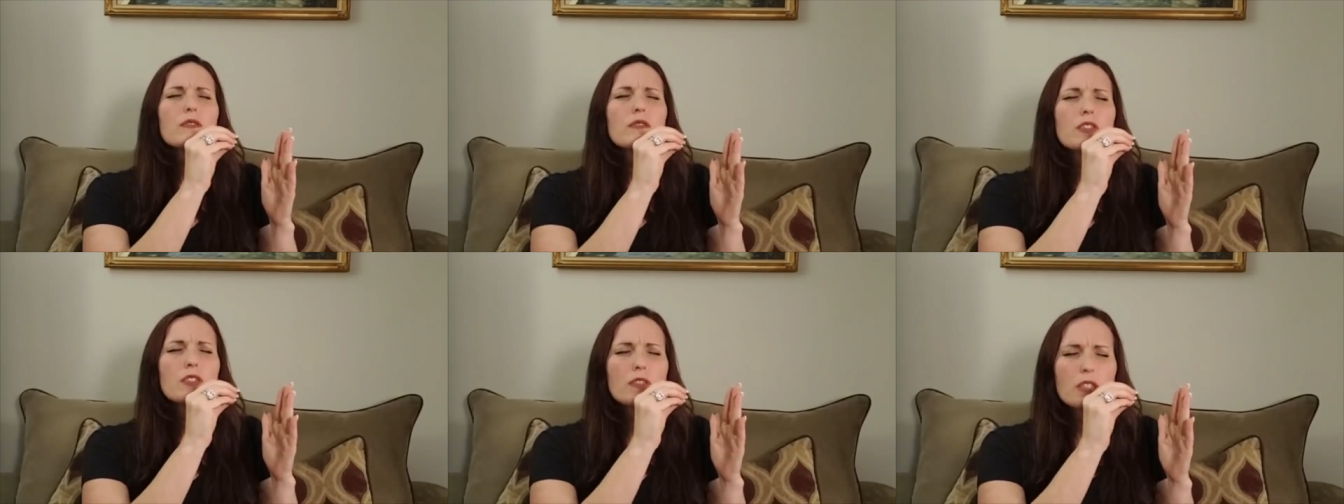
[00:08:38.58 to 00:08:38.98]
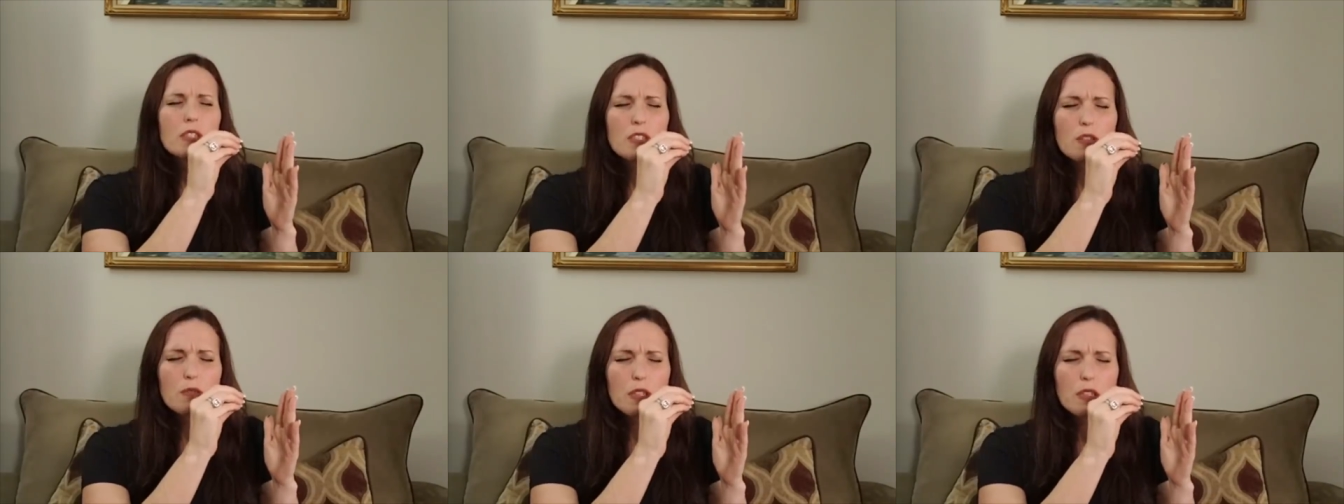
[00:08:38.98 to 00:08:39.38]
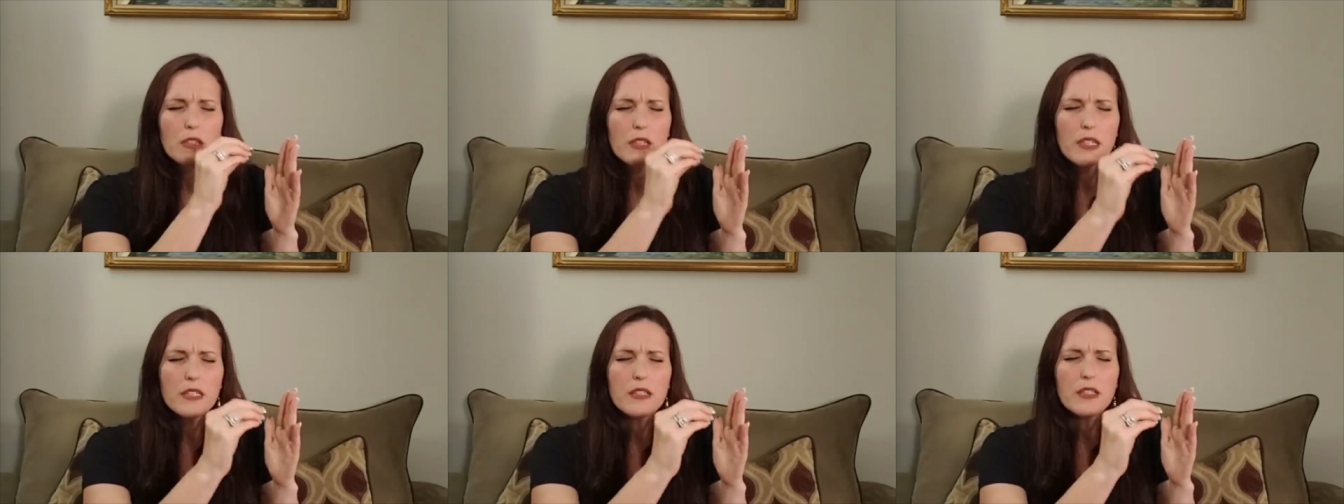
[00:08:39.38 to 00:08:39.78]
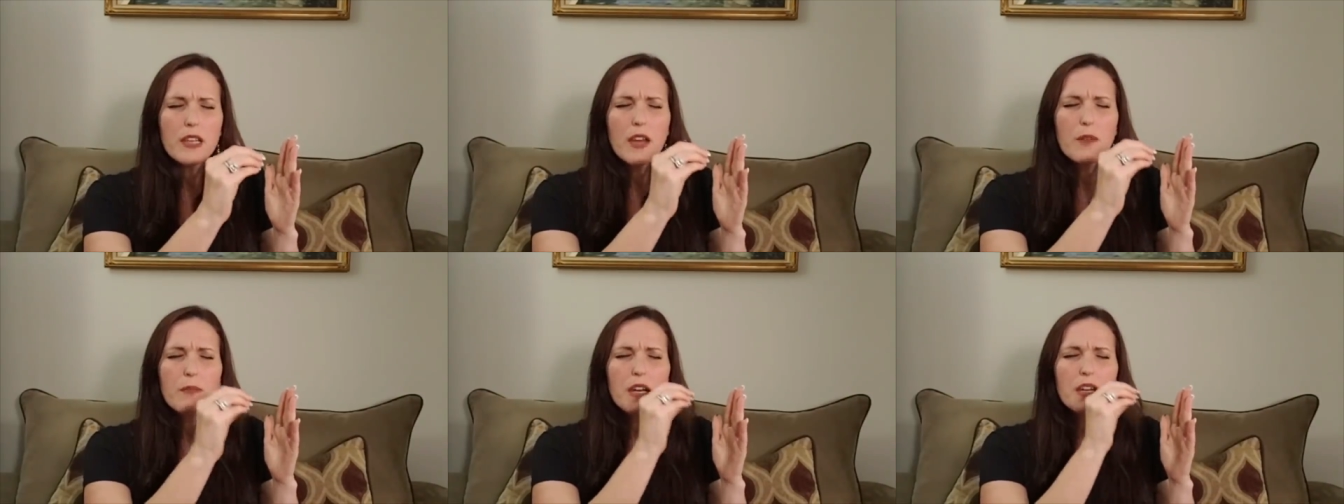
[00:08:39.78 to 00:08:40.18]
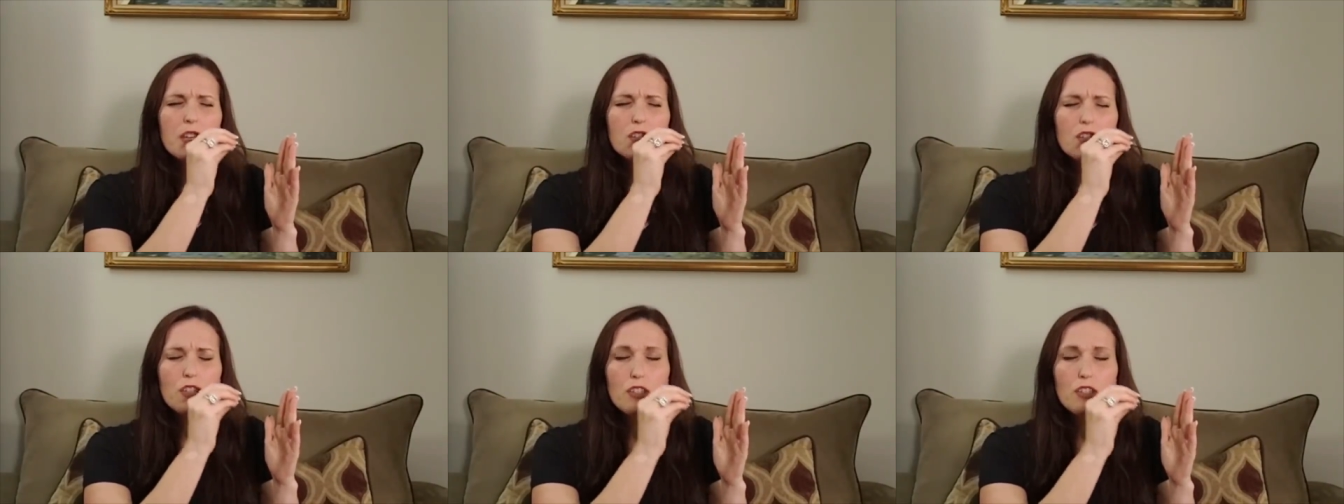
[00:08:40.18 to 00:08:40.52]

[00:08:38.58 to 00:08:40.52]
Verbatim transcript: you need to release that money to